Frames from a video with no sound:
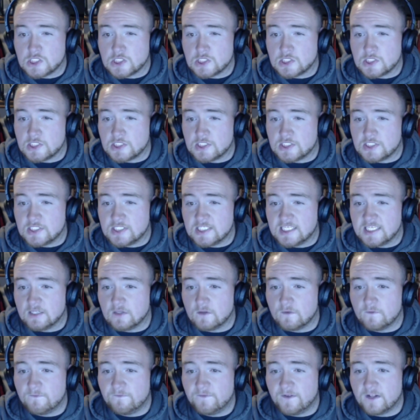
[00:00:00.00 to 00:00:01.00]

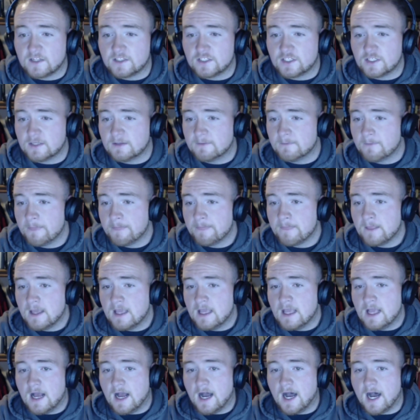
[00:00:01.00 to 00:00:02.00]
Zielfelder
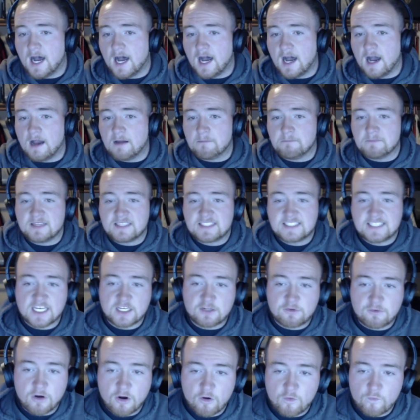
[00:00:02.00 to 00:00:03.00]

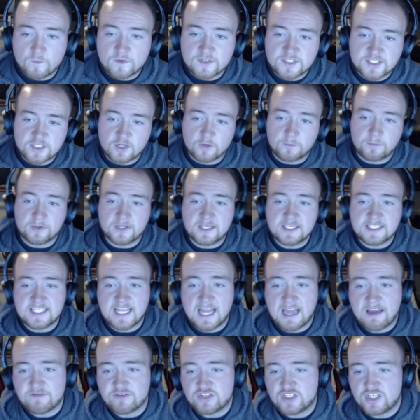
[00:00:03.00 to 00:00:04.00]
said, quote, we're so pleased
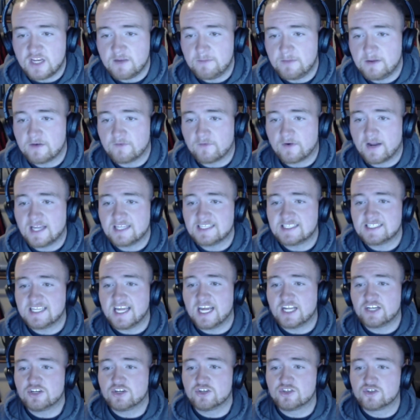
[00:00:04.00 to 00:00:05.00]
to have a champion of Ryan
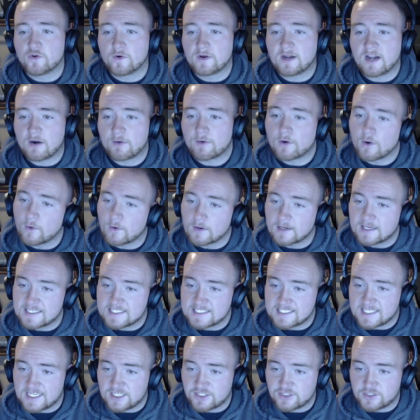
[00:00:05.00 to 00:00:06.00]
stature join our
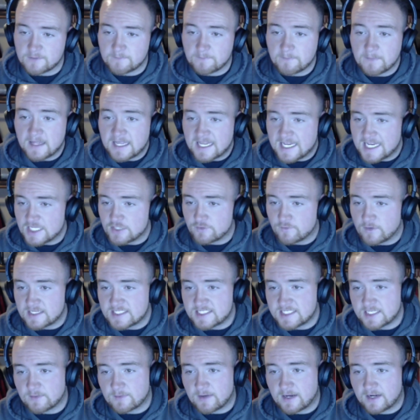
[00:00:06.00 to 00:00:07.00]
organization. His
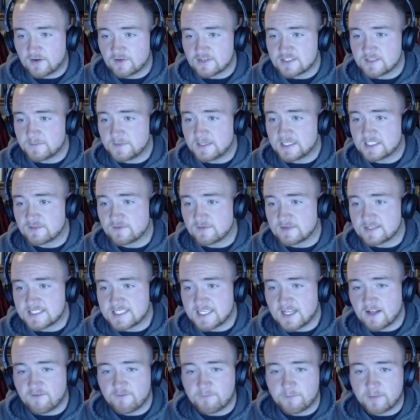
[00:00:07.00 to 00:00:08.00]
racing record speaks for
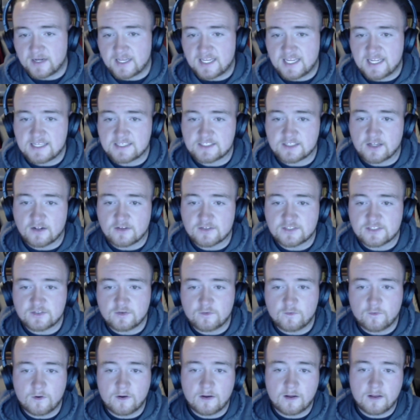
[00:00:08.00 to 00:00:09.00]
itself, but he has
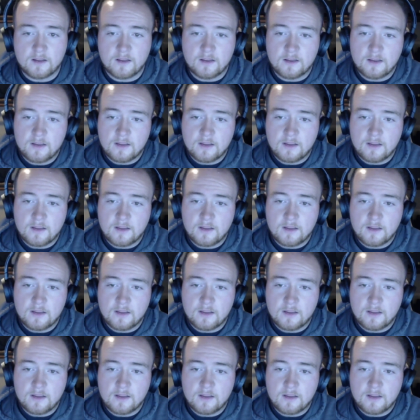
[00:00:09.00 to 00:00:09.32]
also